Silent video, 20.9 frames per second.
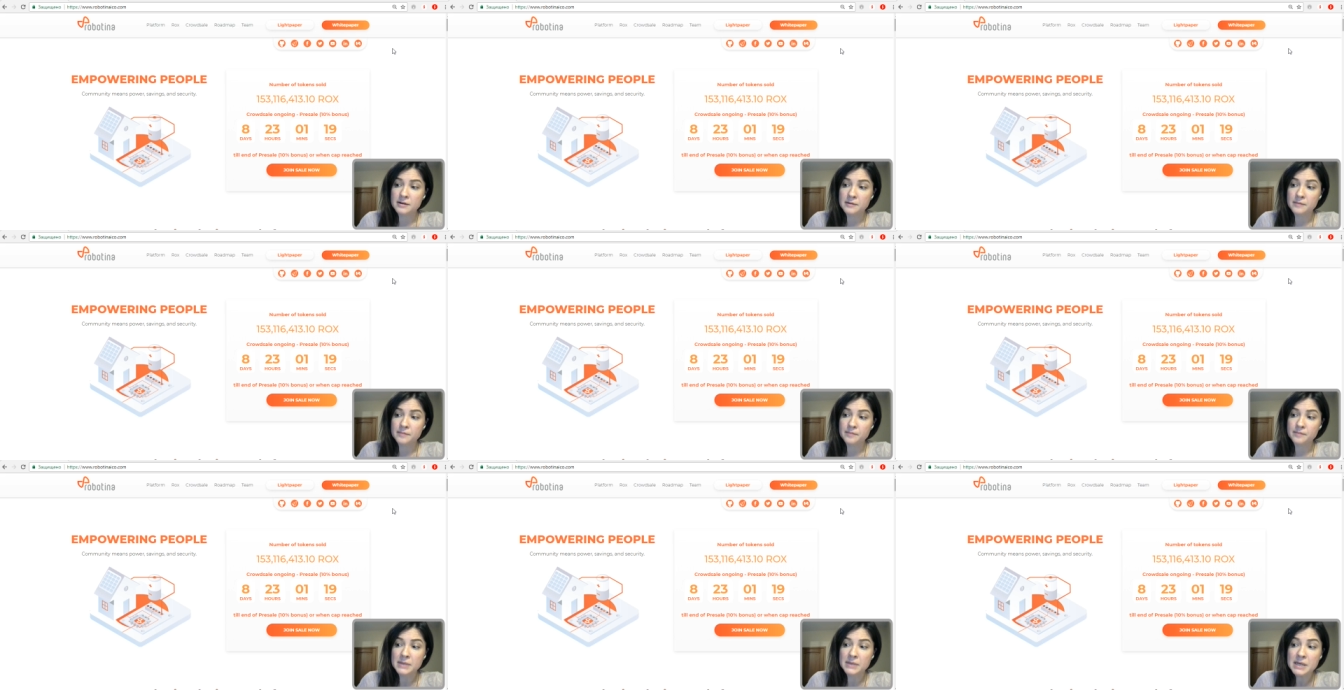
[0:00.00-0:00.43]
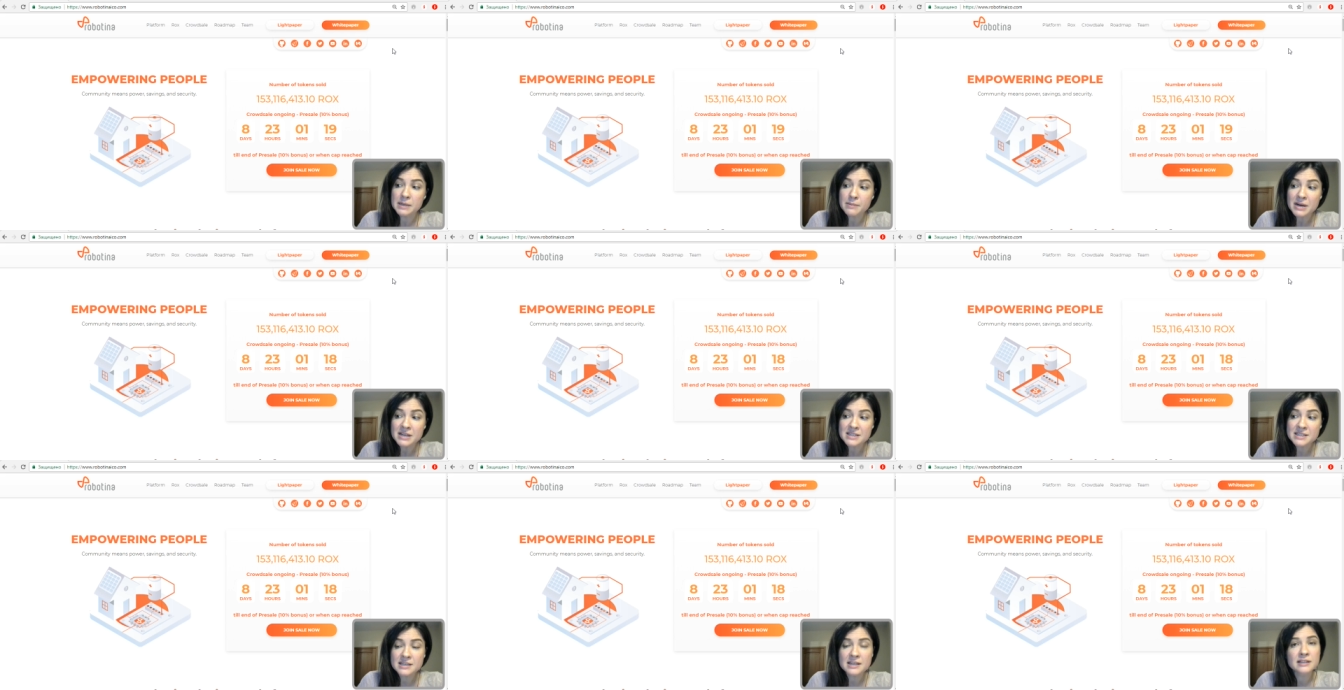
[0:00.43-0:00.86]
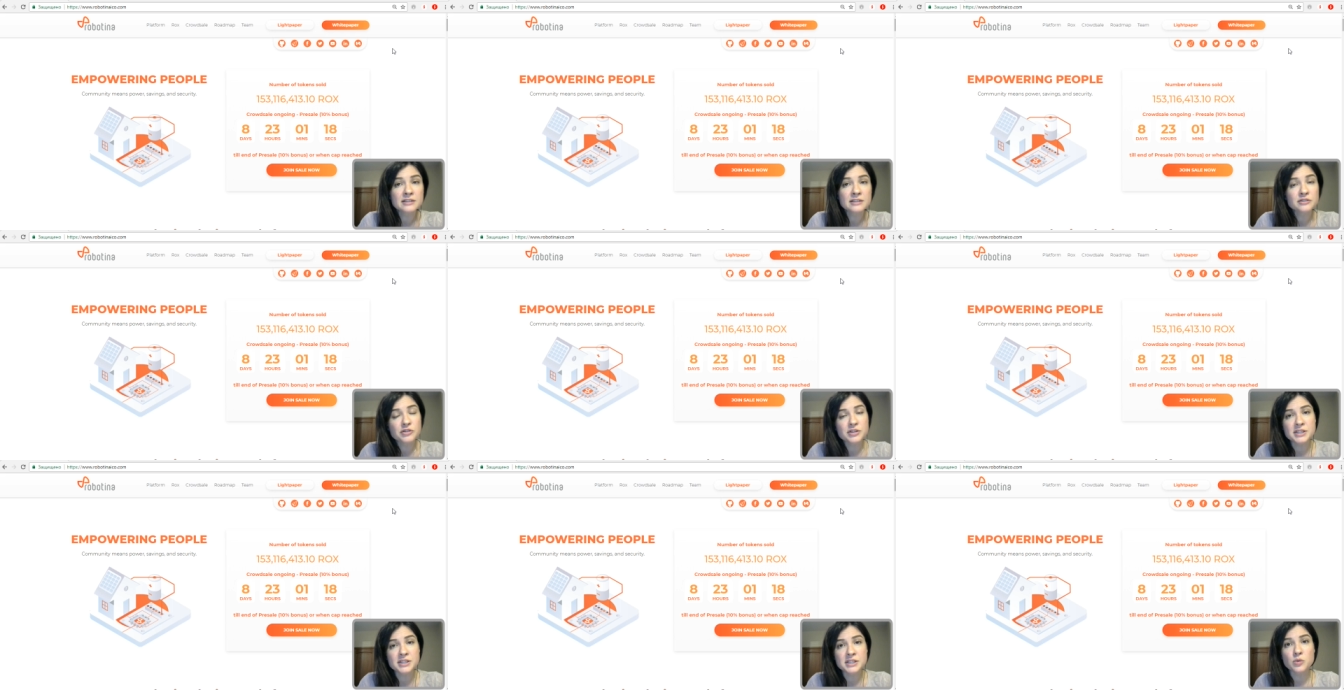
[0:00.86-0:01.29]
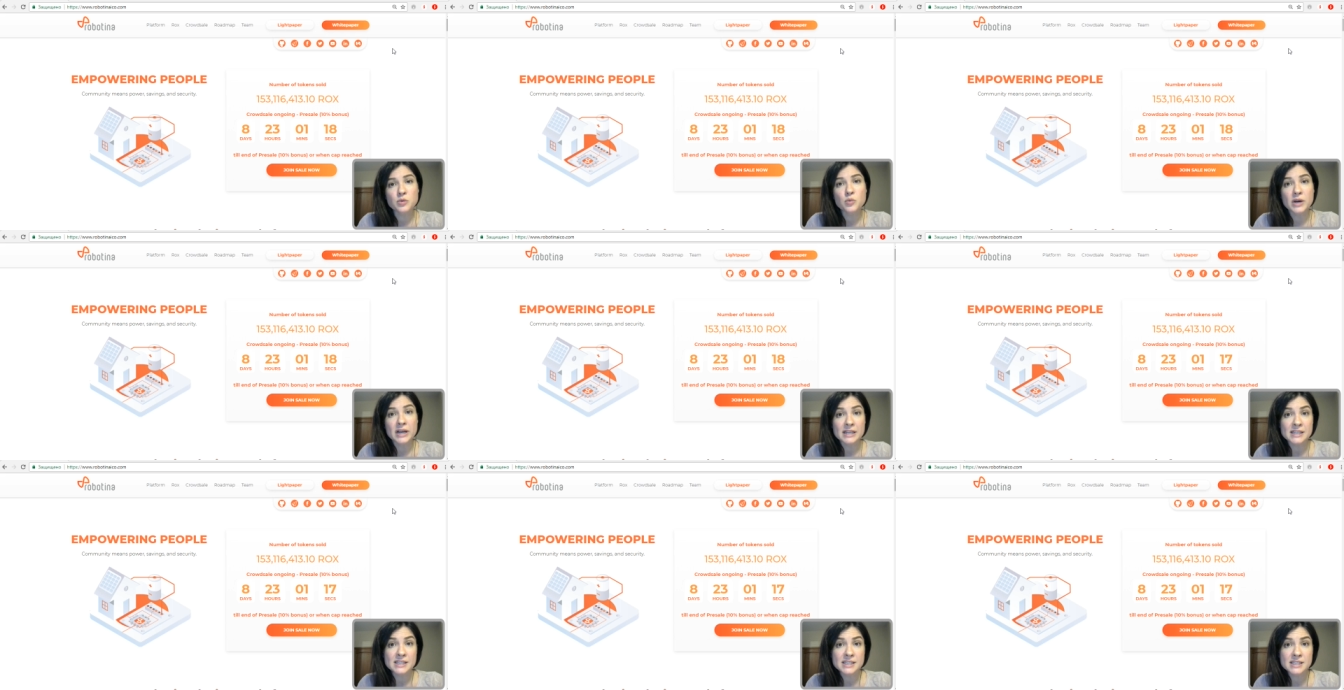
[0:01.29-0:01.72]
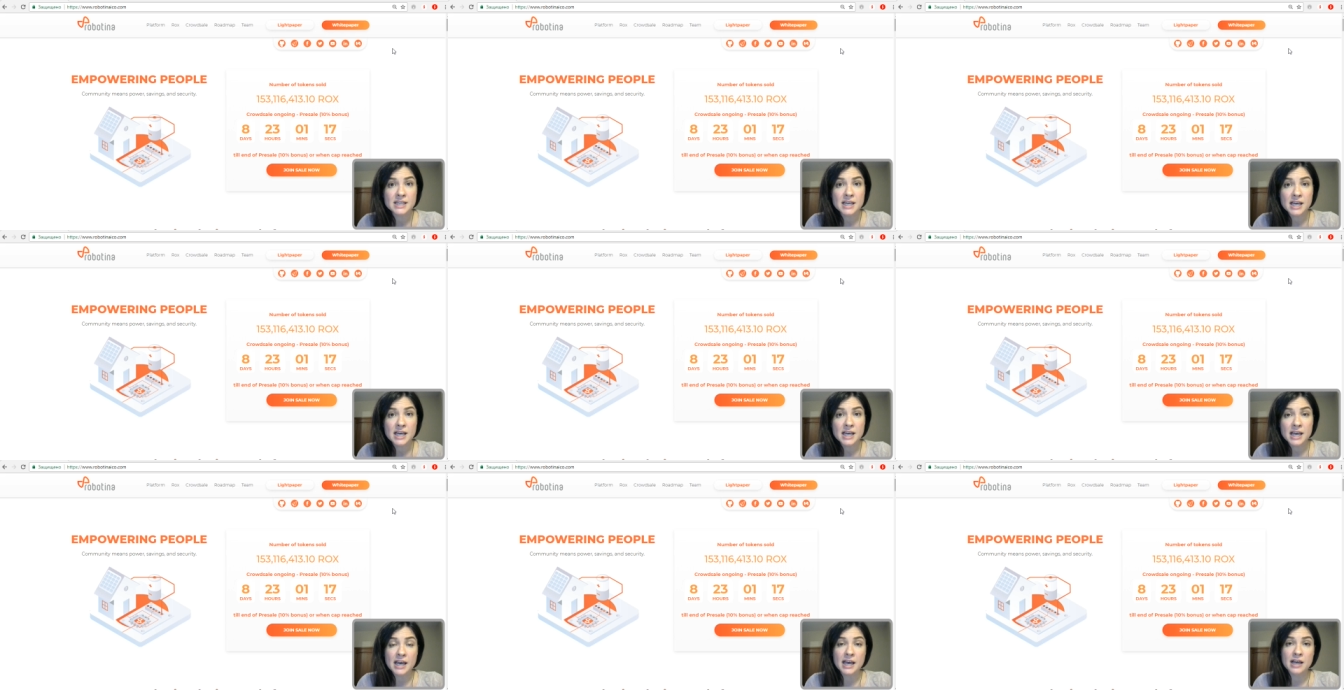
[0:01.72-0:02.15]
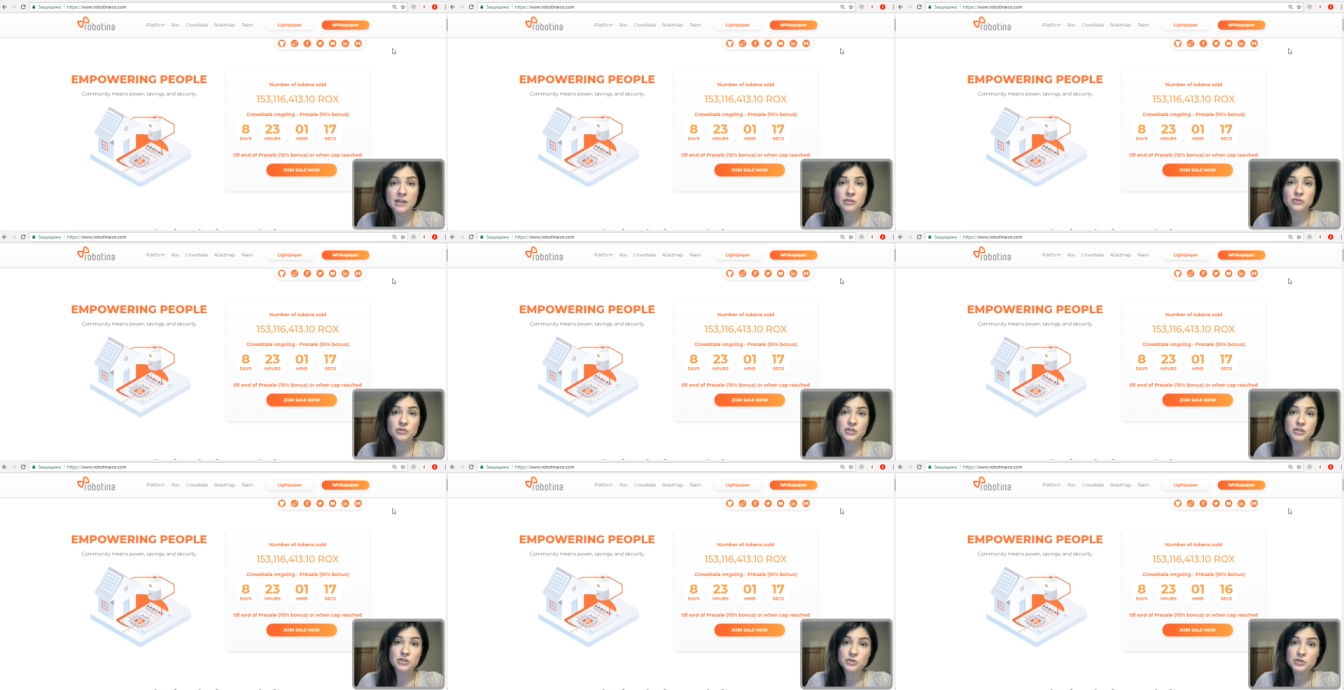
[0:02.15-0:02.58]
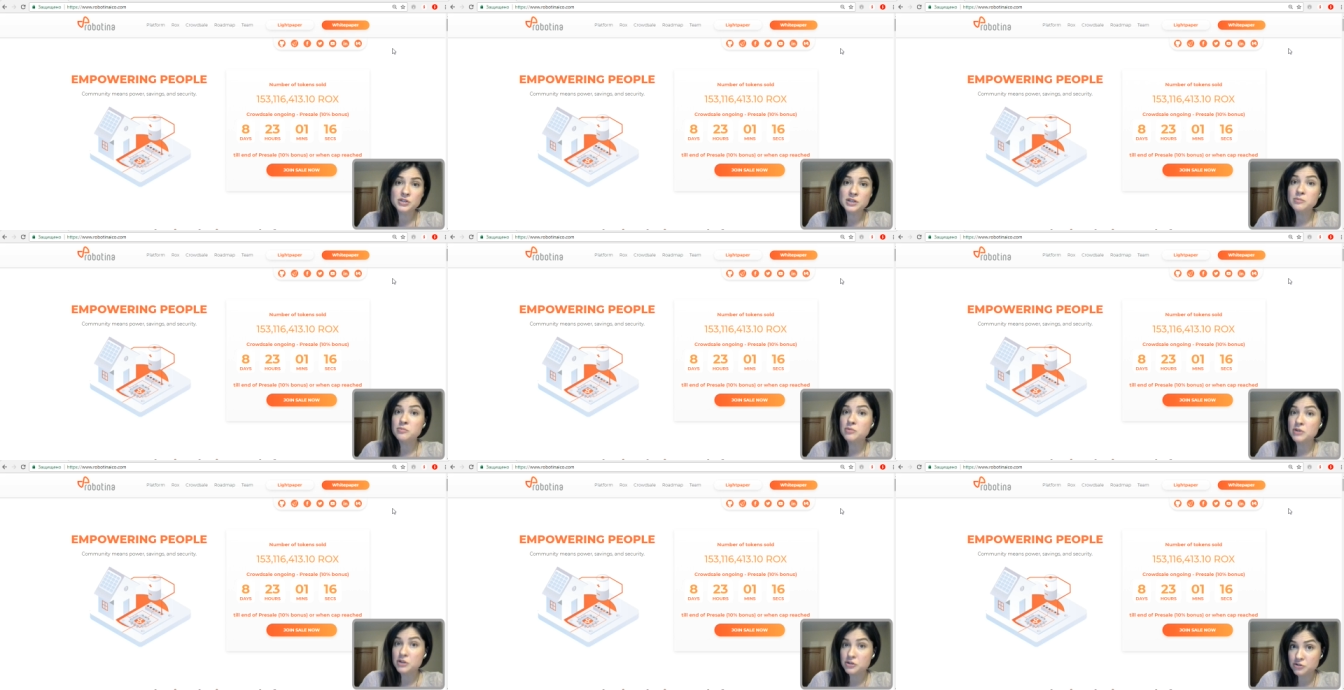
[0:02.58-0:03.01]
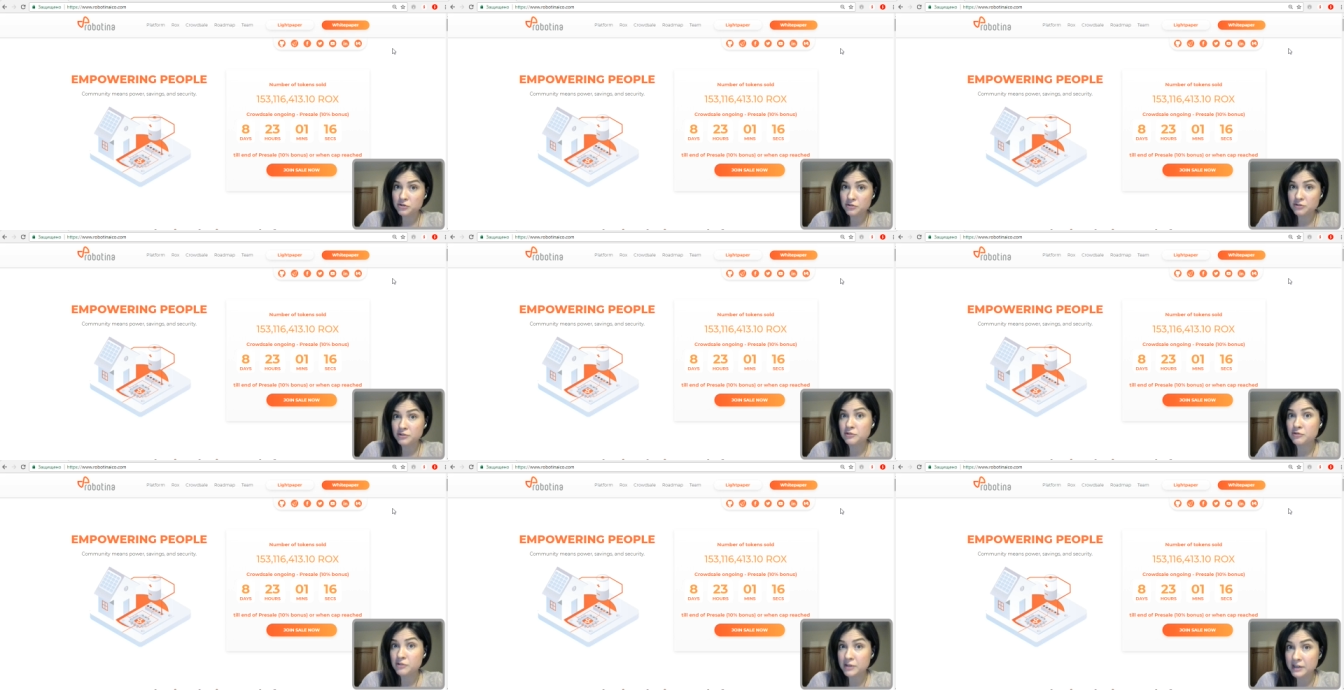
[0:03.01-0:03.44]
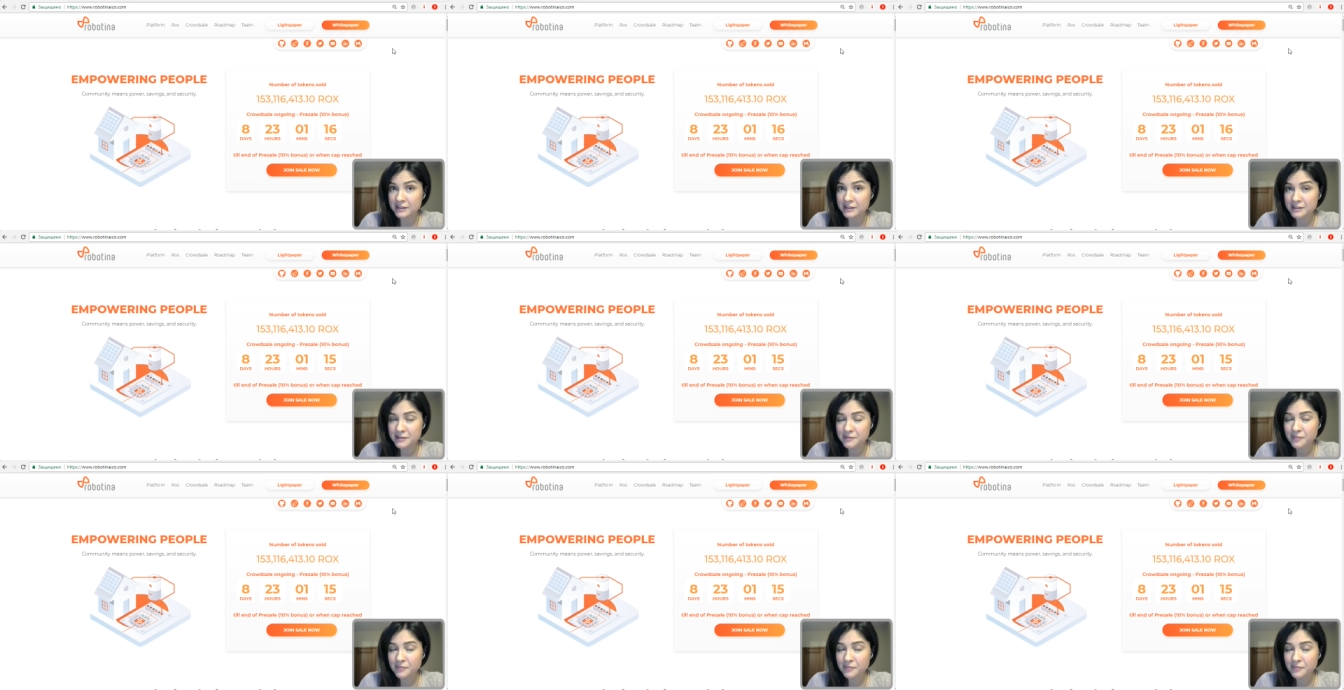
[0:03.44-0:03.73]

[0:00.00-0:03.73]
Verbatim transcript: minimizing electricity waste and reducing pressure on the grid.